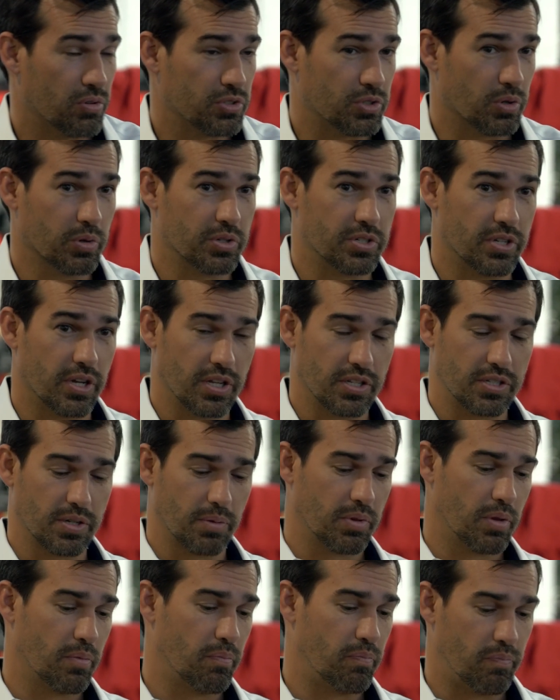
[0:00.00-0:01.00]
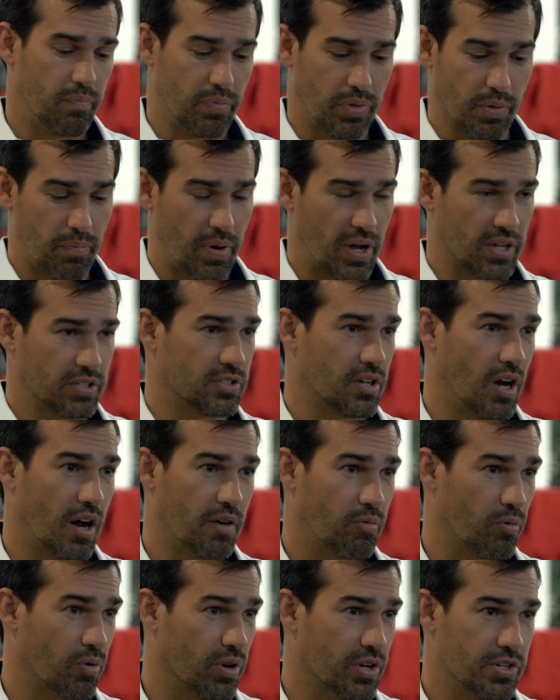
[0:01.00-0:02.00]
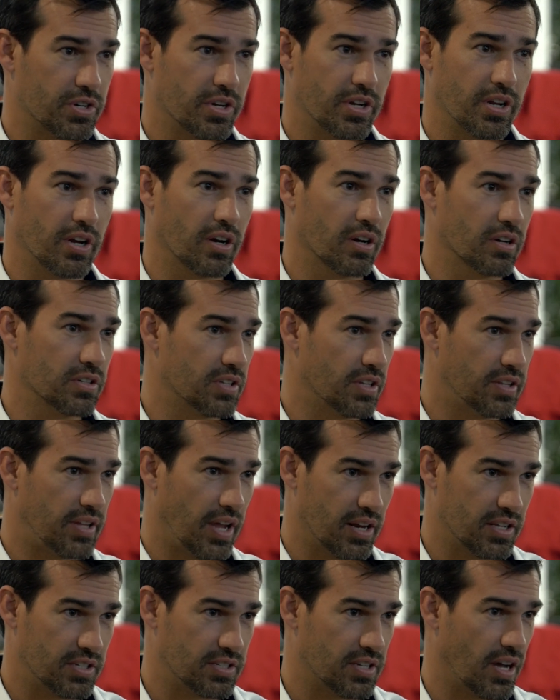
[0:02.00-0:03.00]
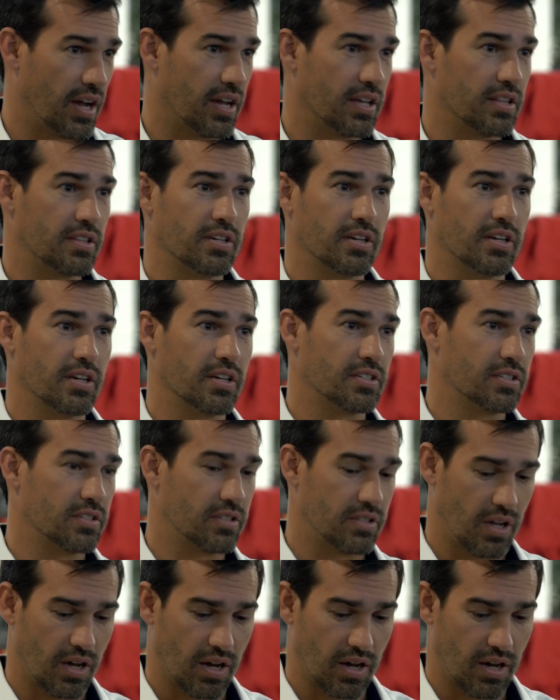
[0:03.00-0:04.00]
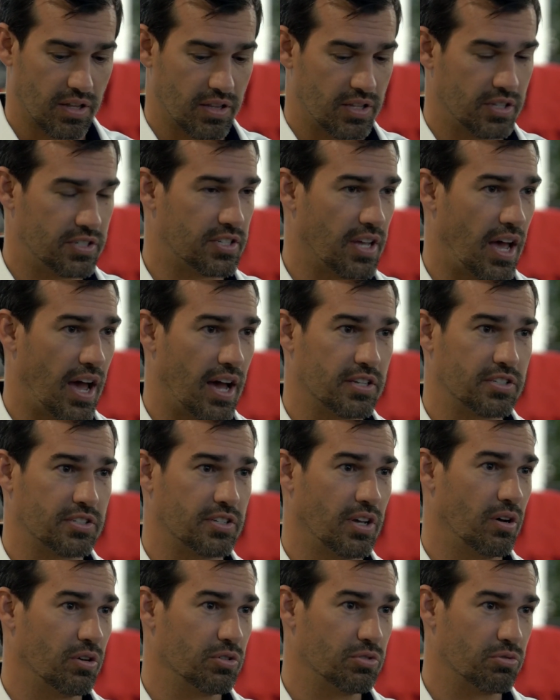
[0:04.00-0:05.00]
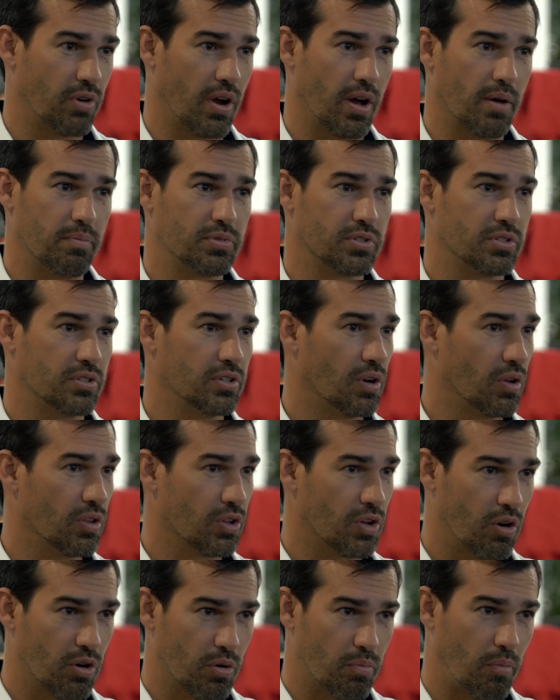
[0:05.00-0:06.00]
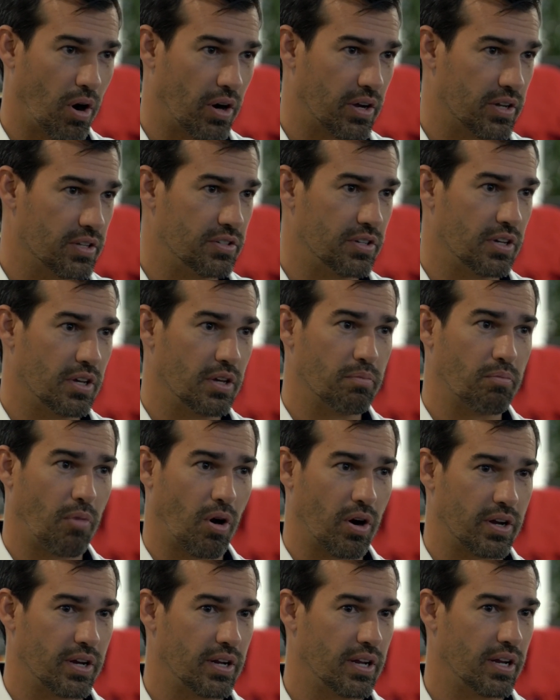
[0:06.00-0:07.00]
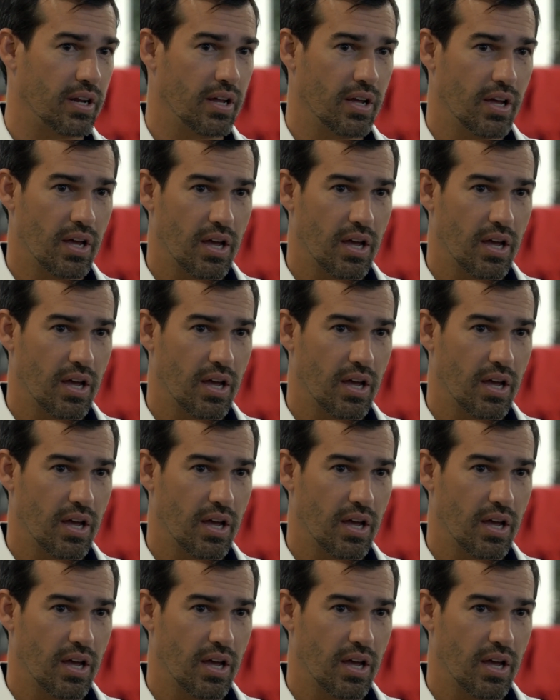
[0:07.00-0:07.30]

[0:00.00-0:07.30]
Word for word: So we're seeing some of the, the best software engineers, the data scientists, the, the SaaS sales reps, you know, the go-to-market team, marketing.